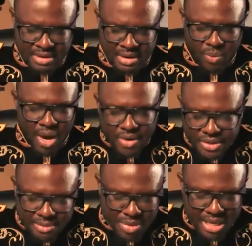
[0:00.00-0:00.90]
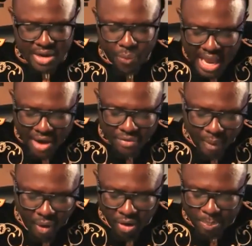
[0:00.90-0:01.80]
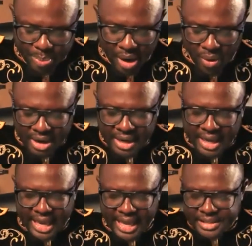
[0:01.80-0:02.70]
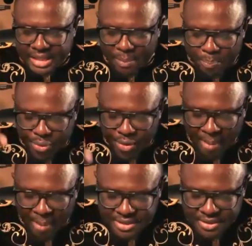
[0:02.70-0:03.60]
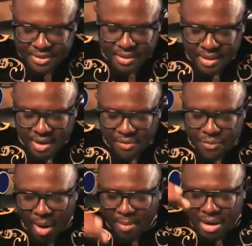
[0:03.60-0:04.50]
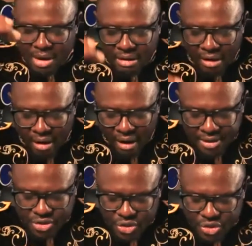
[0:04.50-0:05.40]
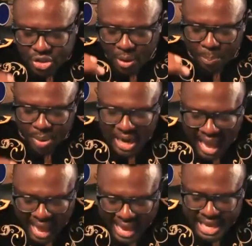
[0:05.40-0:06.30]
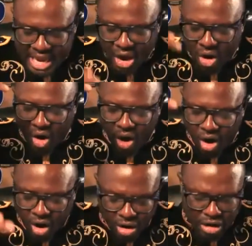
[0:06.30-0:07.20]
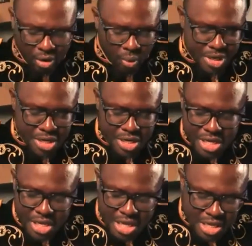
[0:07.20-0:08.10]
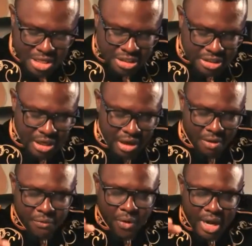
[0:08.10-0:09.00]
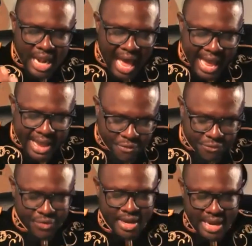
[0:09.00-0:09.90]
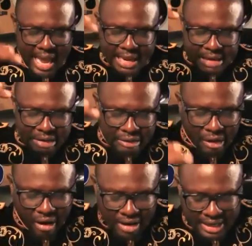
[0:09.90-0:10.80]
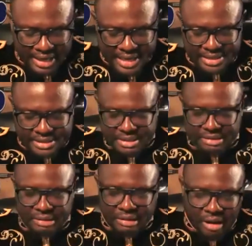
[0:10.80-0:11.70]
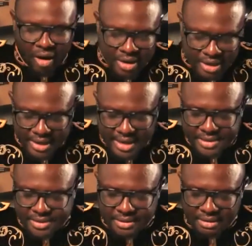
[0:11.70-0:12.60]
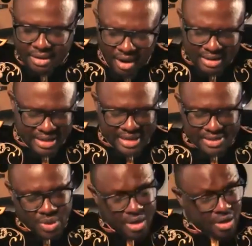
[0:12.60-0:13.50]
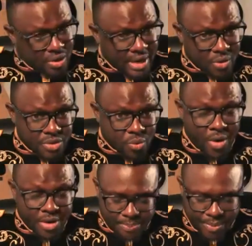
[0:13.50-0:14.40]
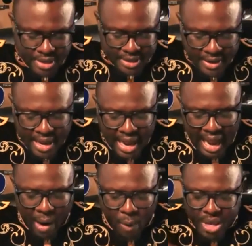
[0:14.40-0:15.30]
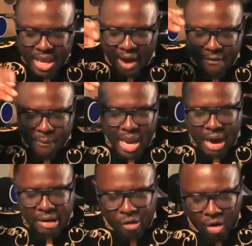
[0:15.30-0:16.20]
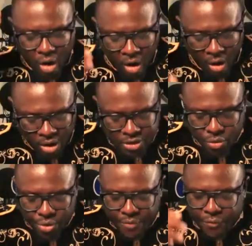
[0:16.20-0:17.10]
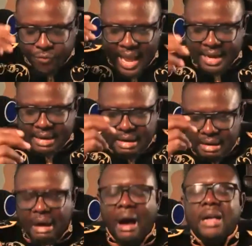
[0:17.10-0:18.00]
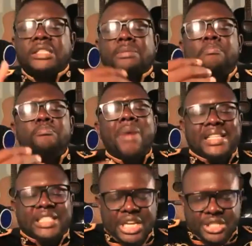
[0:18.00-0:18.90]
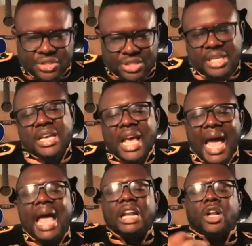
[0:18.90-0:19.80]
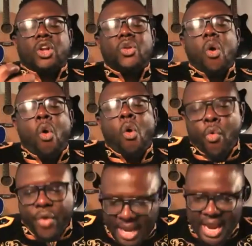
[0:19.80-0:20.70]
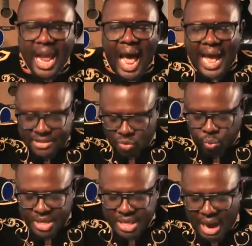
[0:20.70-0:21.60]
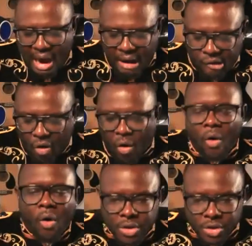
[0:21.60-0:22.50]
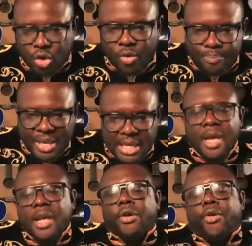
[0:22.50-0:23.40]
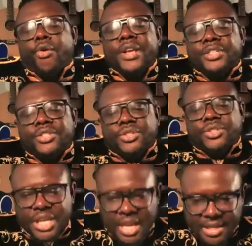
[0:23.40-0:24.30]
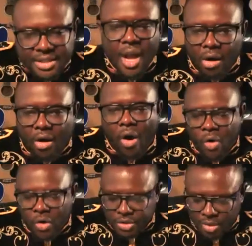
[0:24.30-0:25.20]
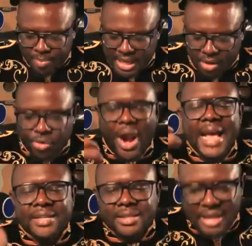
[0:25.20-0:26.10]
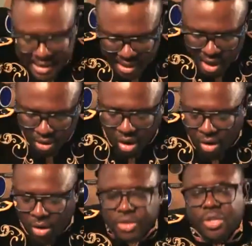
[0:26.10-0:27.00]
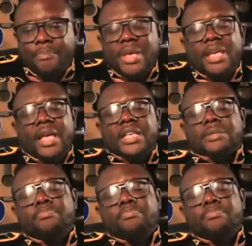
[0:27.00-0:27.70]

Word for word: What does it mean if we have all power? It is a promise from God to supply all our needs for life and godliness, godliness, godliness. We're going to look at those words separately. Uh, we are, we are called to reflect God's majesty and glory as we are called to be Christians, called to be Christ-like, called to be his